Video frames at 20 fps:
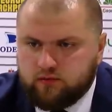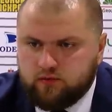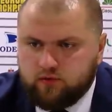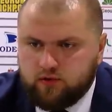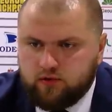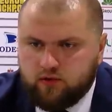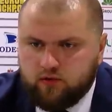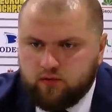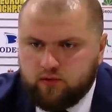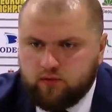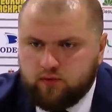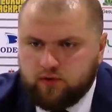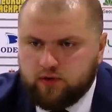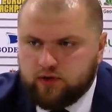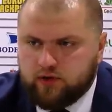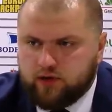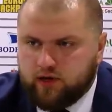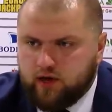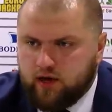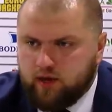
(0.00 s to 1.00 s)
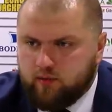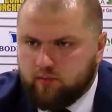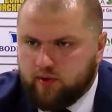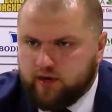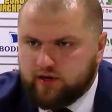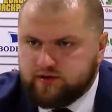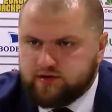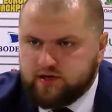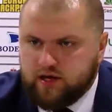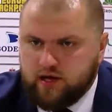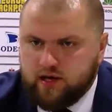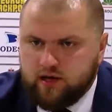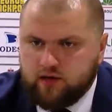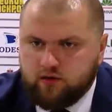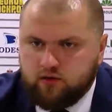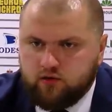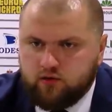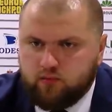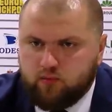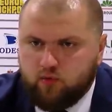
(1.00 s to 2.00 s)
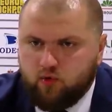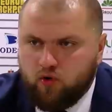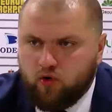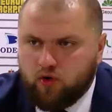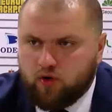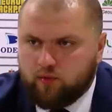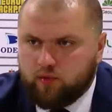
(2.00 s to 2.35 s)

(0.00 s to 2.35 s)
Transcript: you know, we win the game by ten or more,